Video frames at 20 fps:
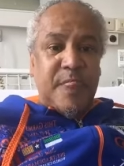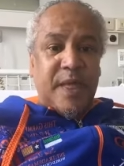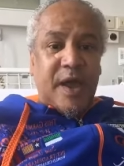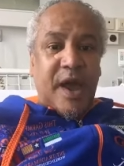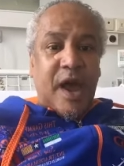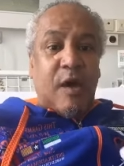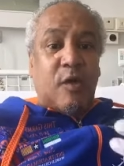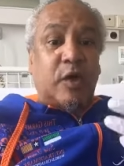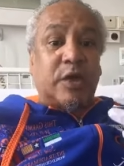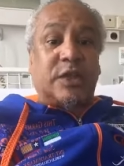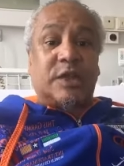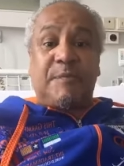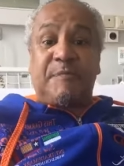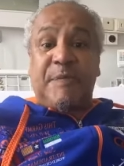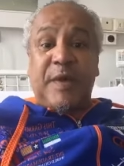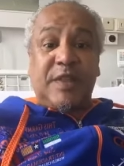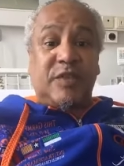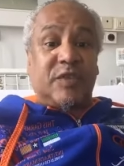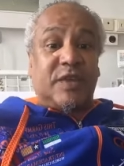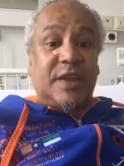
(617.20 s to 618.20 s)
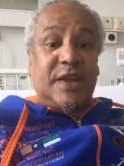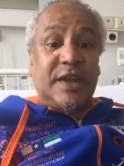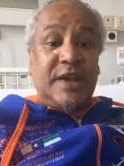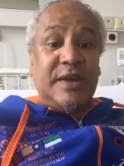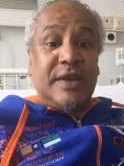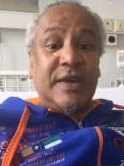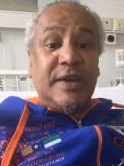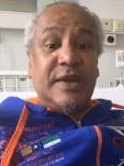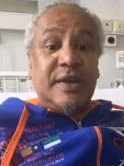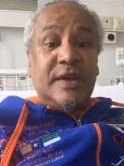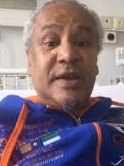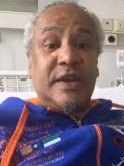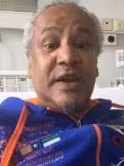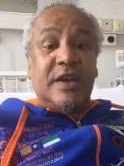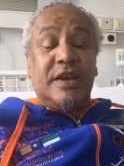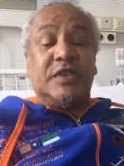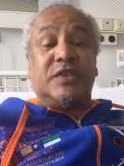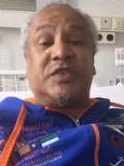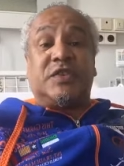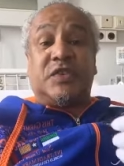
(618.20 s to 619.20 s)
Our tapestry
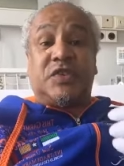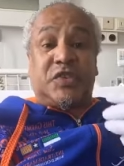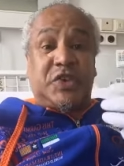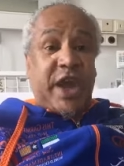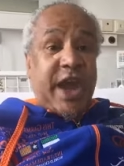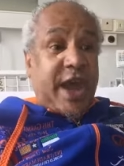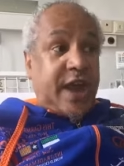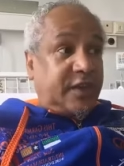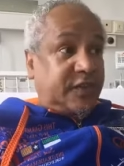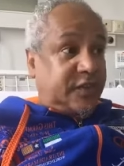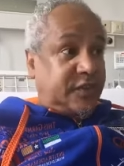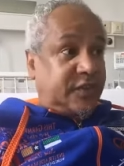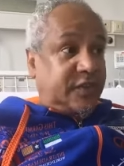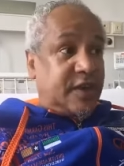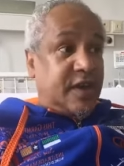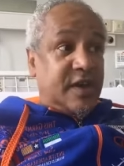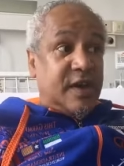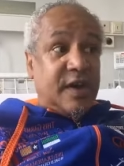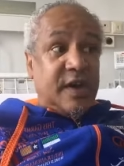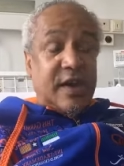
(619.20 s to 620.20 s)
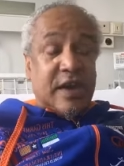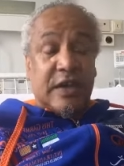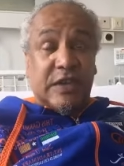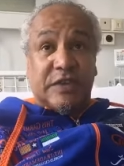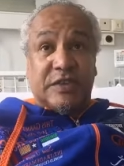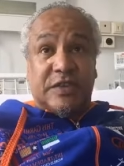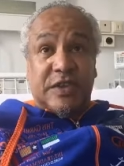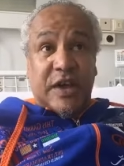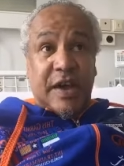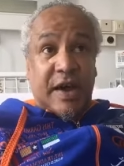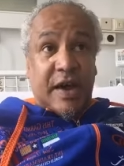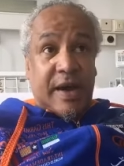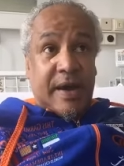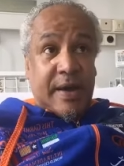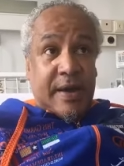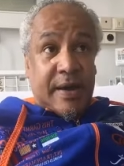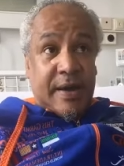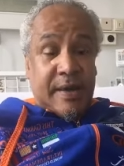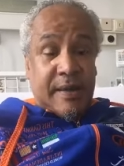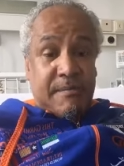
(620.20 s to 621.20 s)
is sheikhs, is a
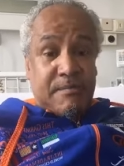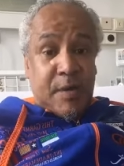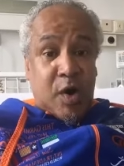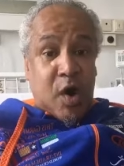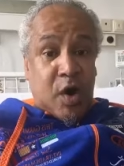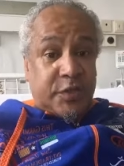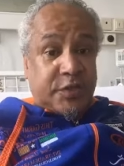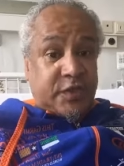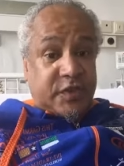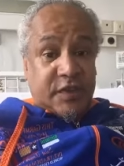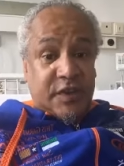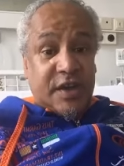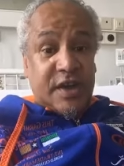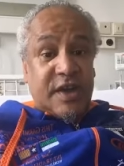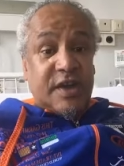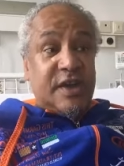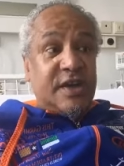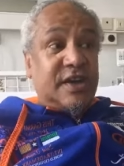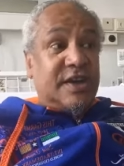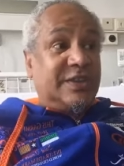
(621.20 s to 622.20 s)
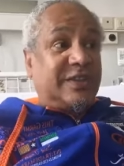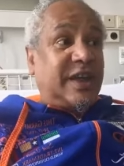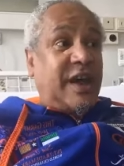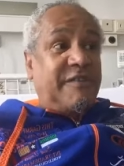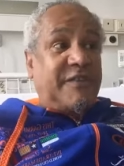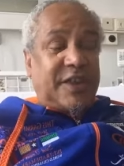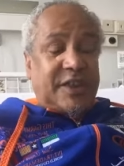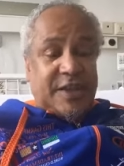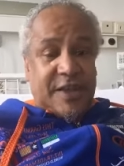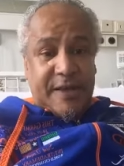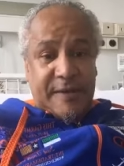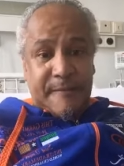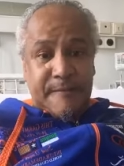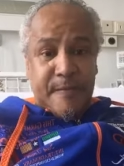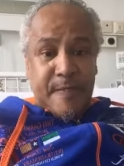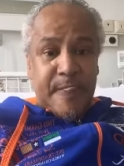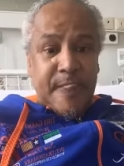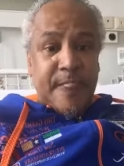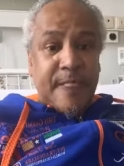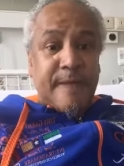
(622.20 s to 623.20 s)
uh, mosque, is everything.
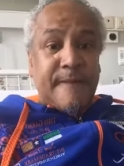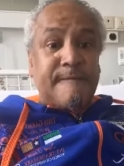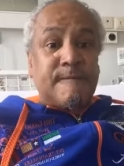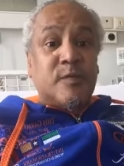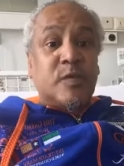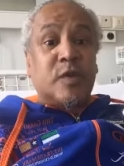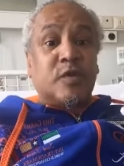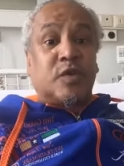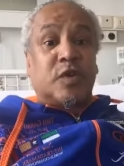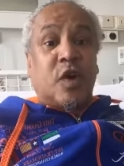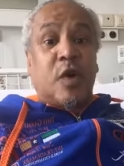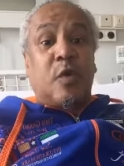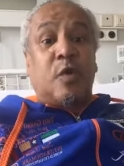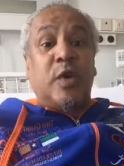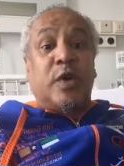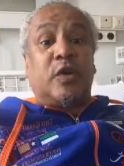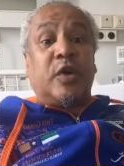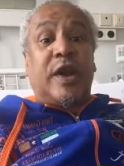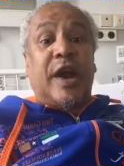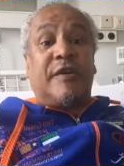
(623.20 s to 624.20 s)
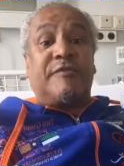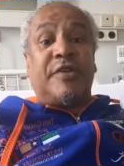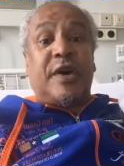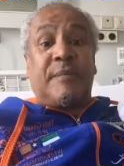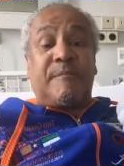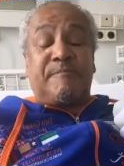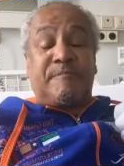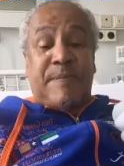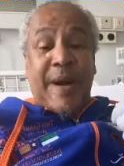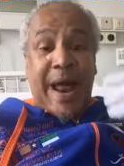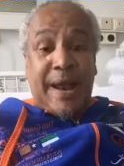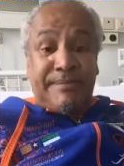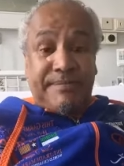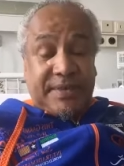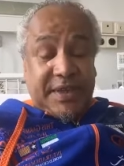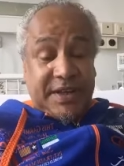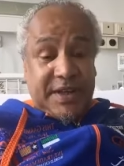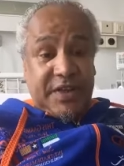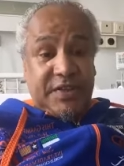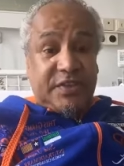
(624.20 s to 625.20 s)
So we're going to have uh, palm
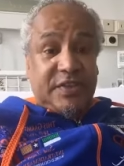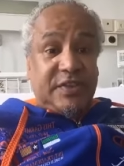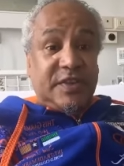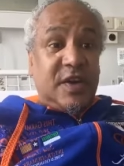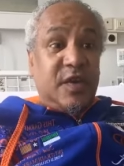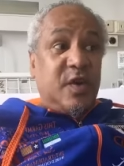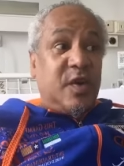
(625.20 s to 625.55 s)
trees